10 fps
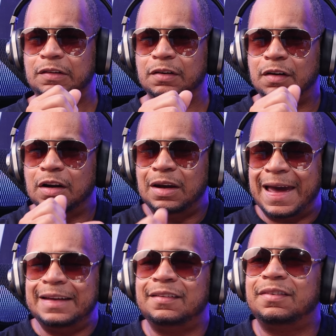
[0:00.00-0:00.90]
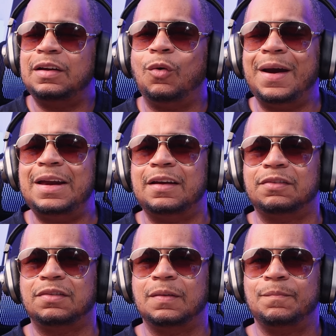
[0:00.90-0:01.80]
to the latest and
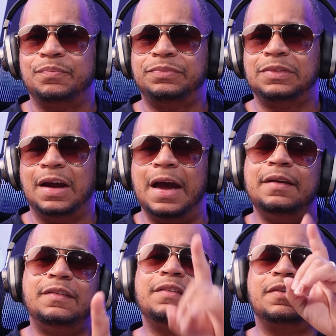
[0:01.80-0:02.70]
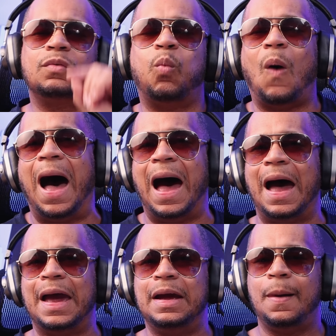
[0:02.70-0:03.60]
greatest. And this is
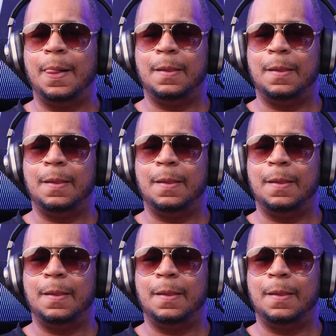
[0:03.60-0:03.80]
why